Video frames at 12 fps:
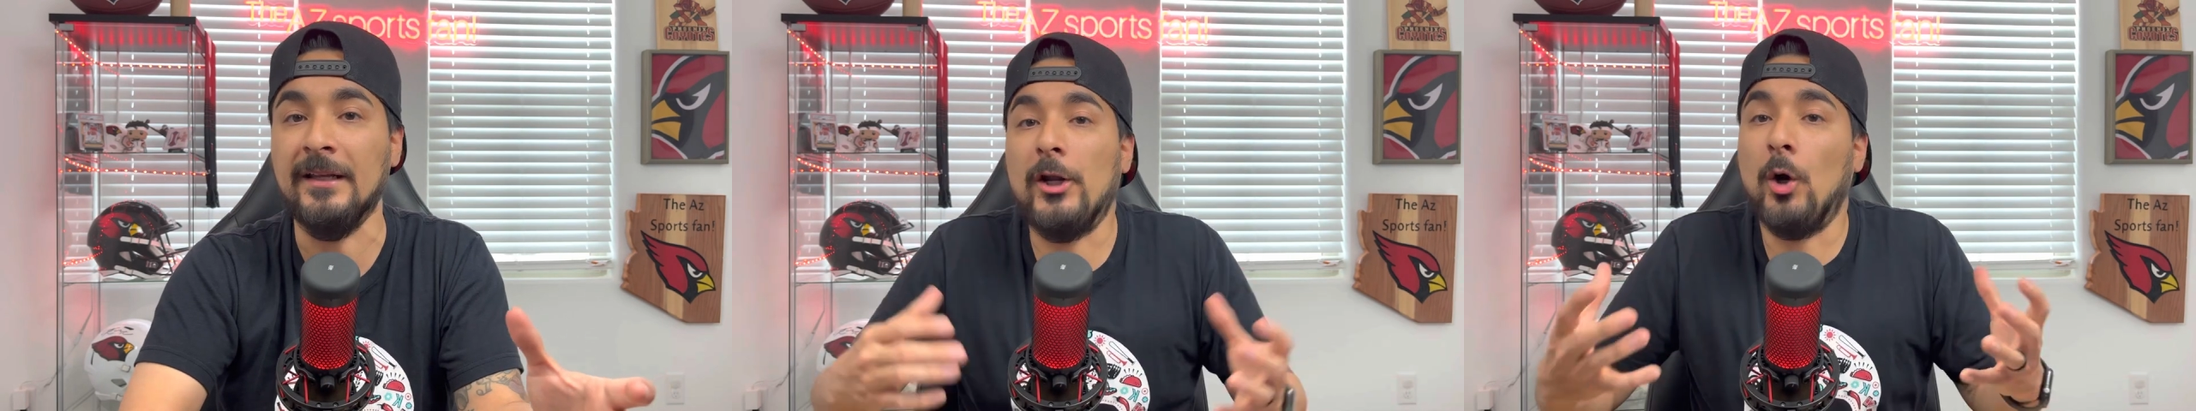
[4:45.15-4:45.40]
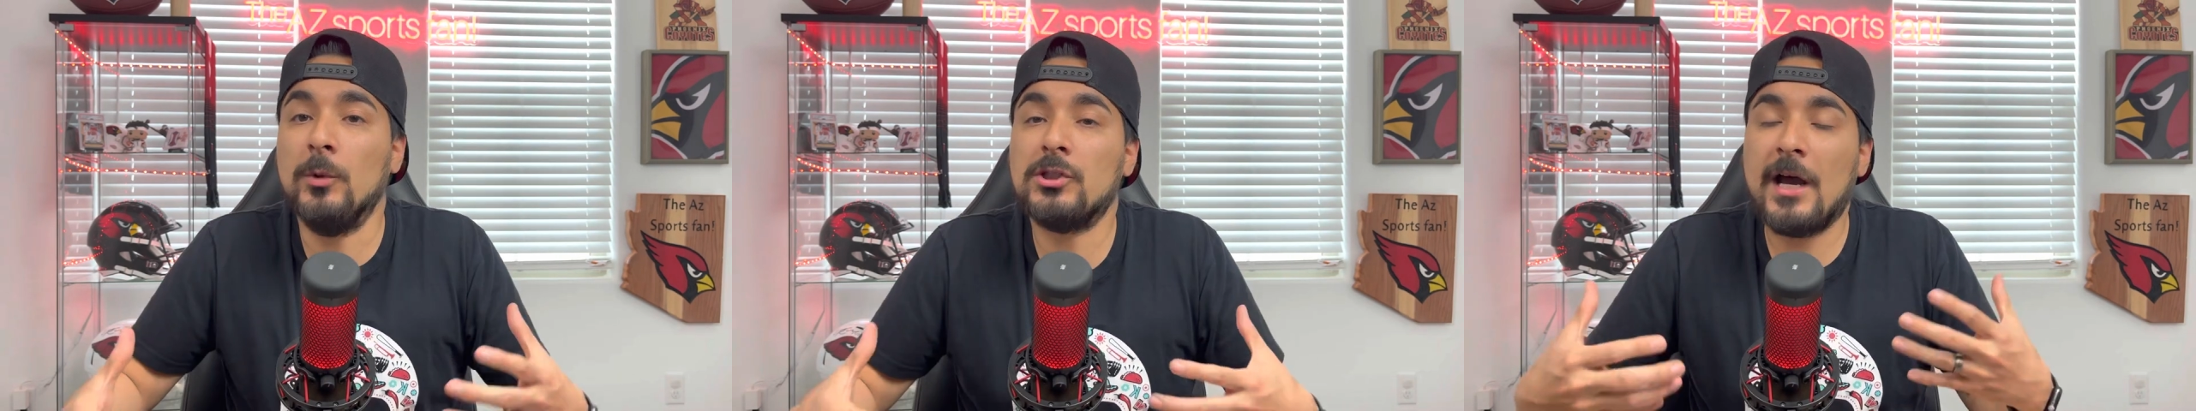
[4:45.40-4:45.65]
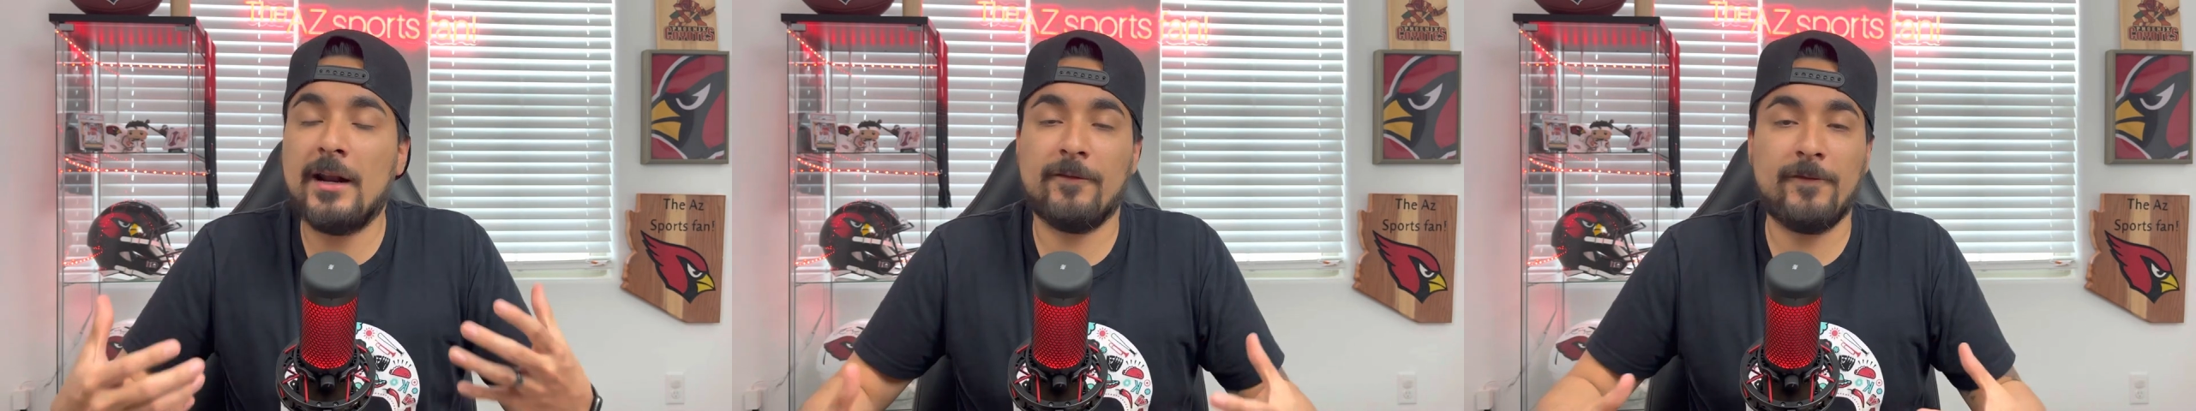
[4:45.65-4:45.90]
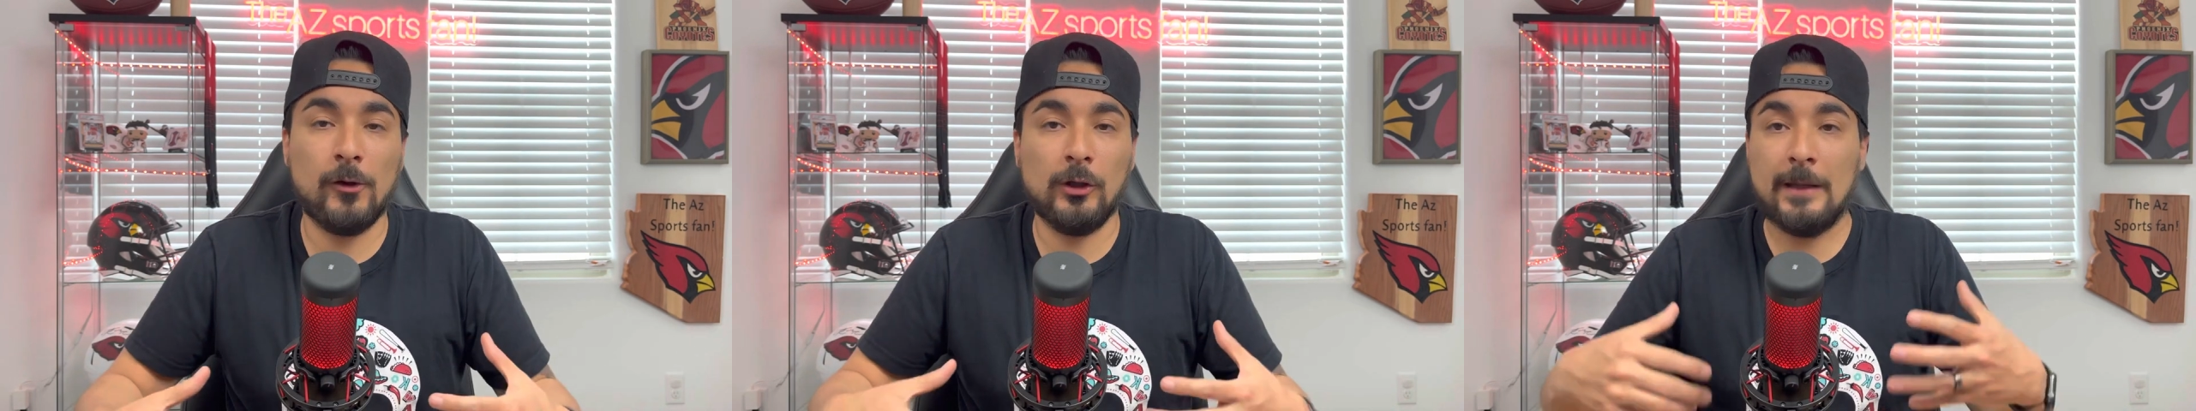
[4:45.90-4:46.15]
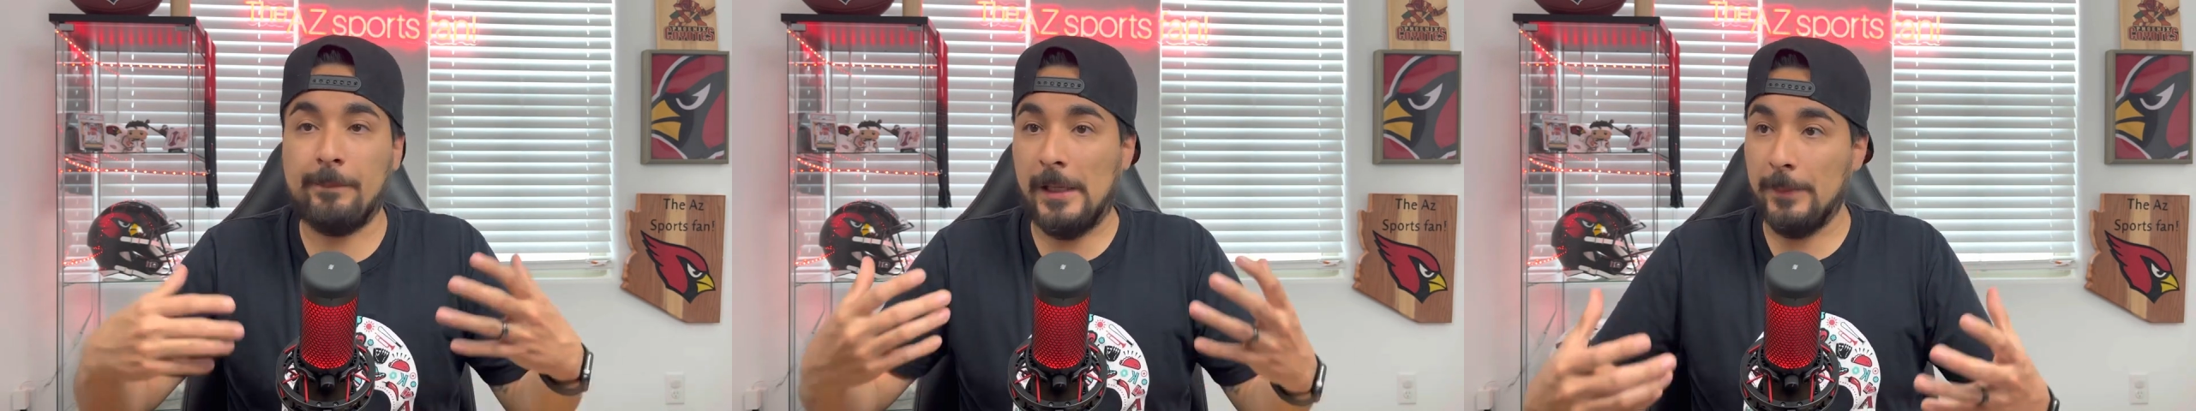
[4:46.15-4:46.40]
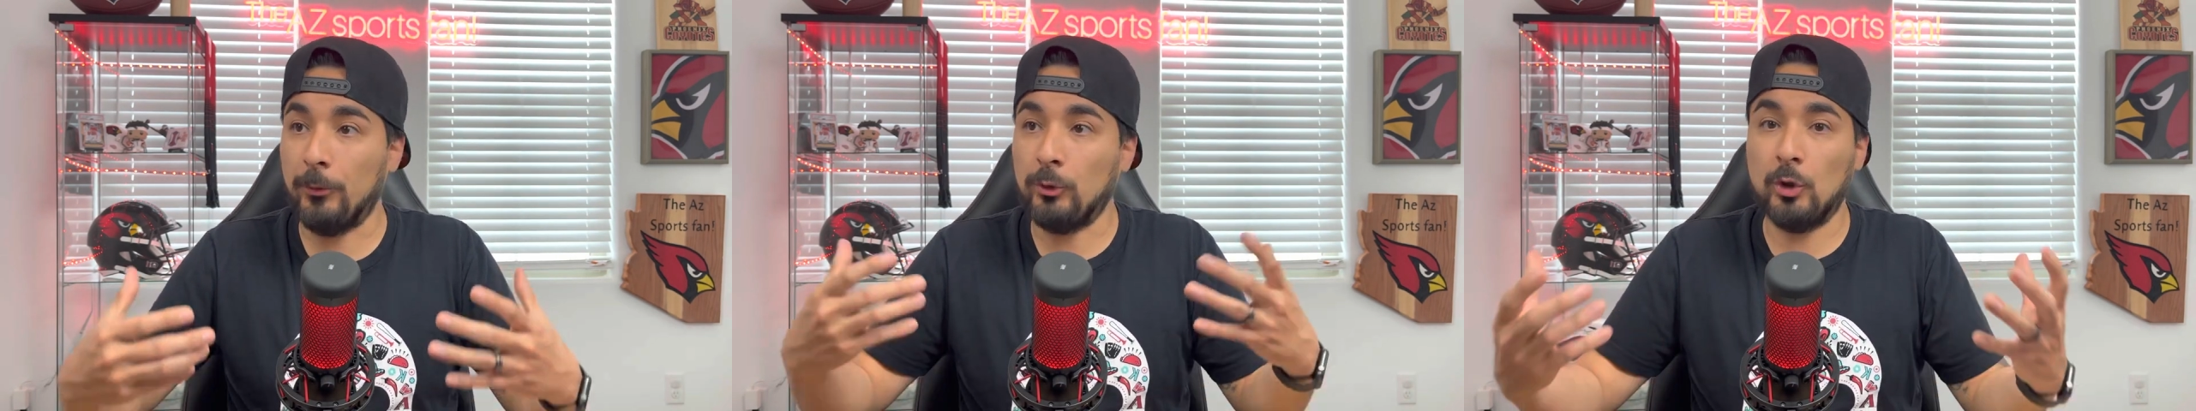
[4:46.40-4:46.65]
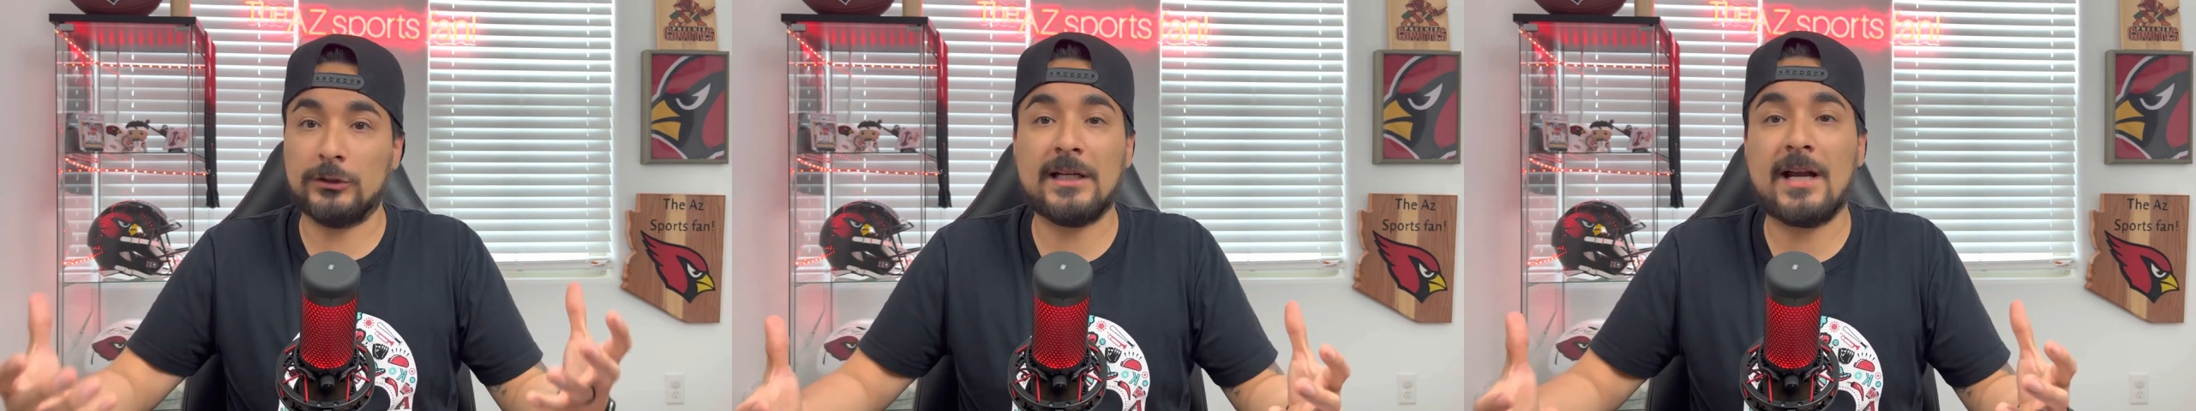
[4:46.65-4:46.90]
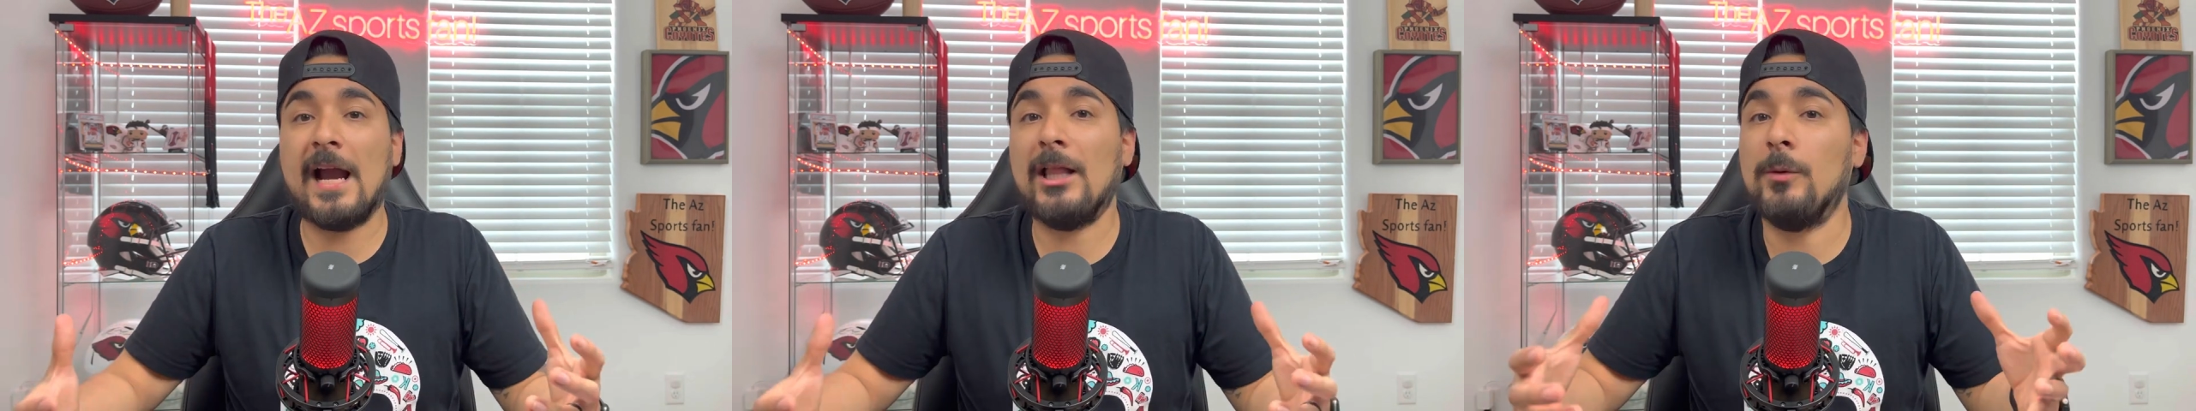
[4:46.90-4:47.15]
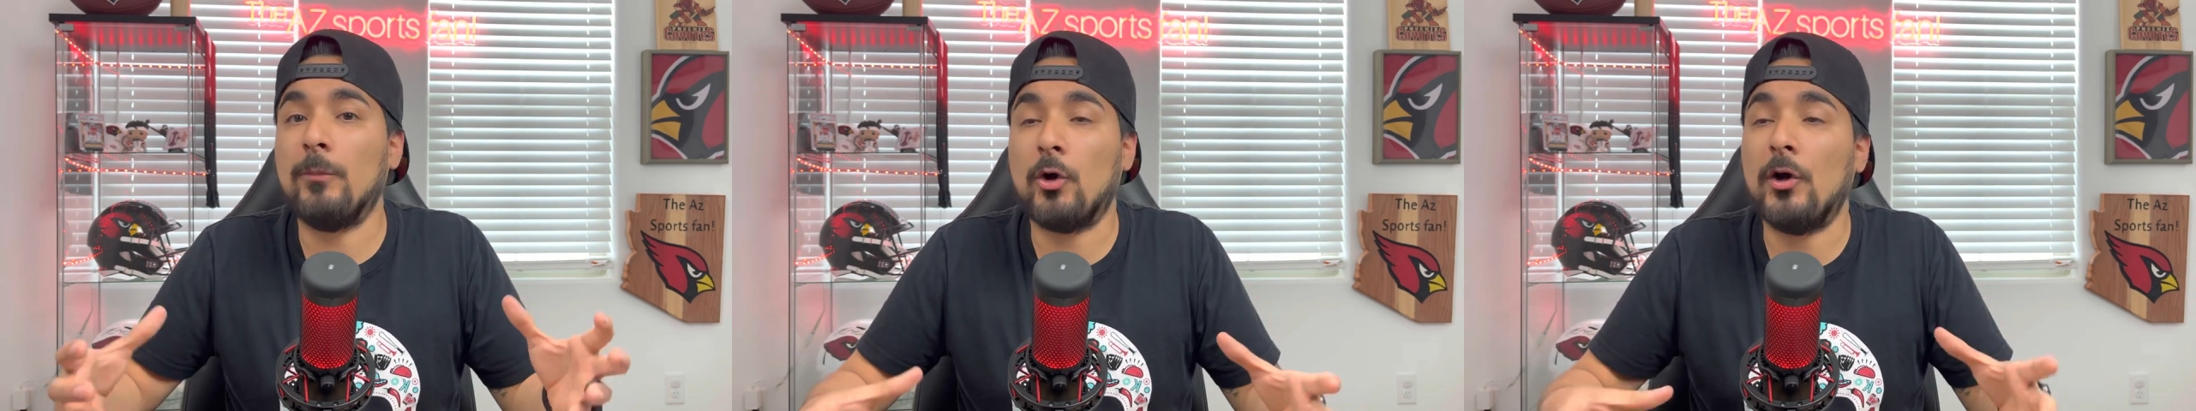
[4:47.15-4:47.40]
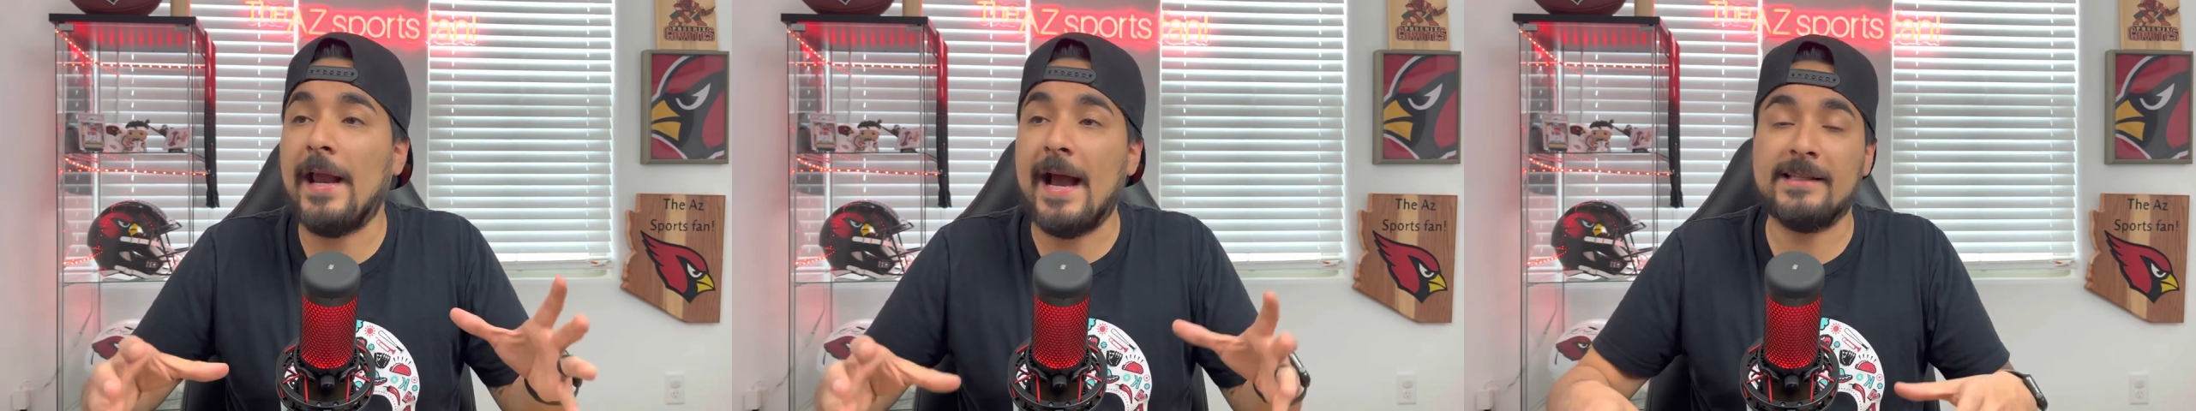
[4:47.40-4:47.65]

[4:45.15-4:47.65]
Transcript: It almost kind of felt like people looked at Kyler Murray